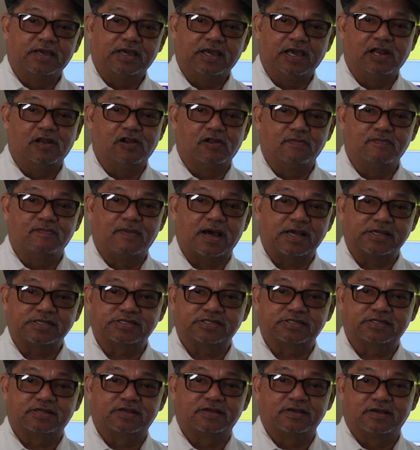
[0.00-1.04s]
Elon
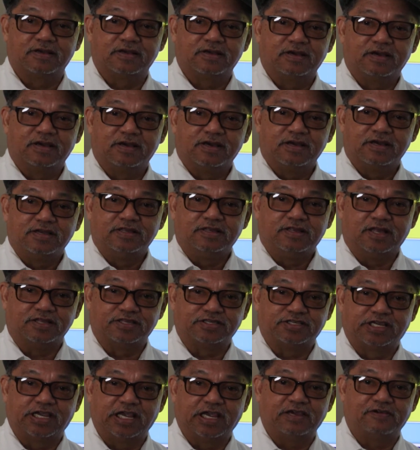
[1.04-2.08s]
Musk, the
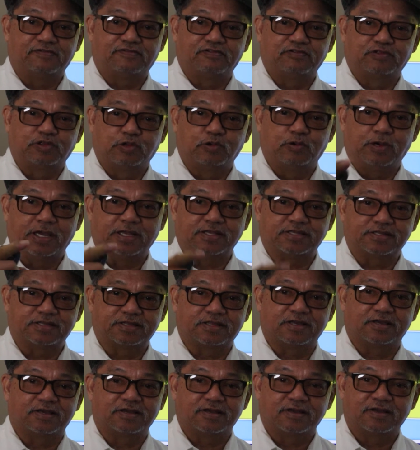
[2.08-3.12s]
chief
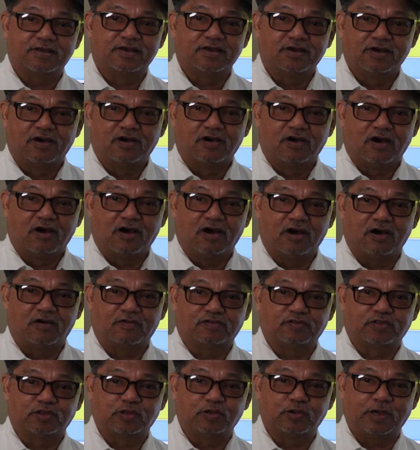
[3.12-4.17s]
tweet
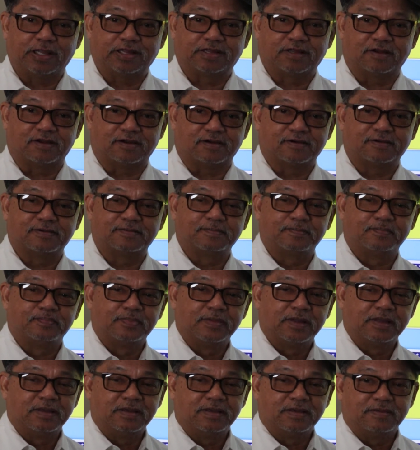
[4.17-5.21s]
of Twitter,
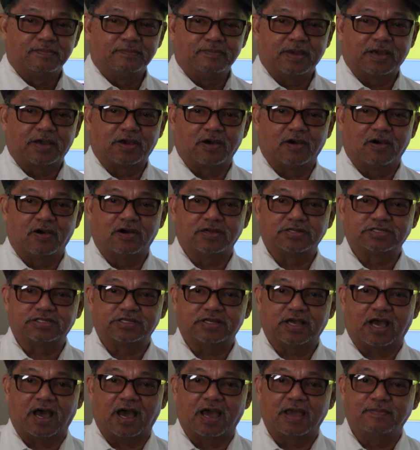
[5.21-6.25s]
because
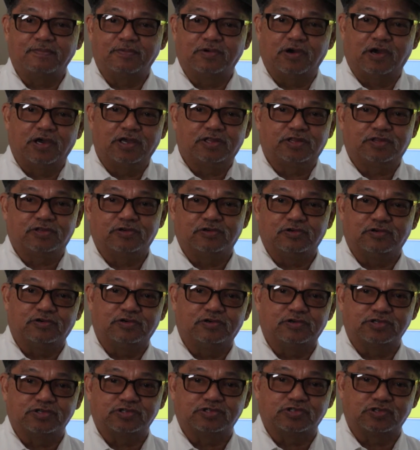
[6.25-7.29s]
I'm going
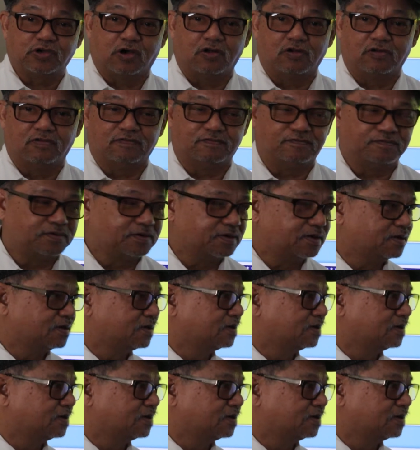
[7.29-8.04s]
to solve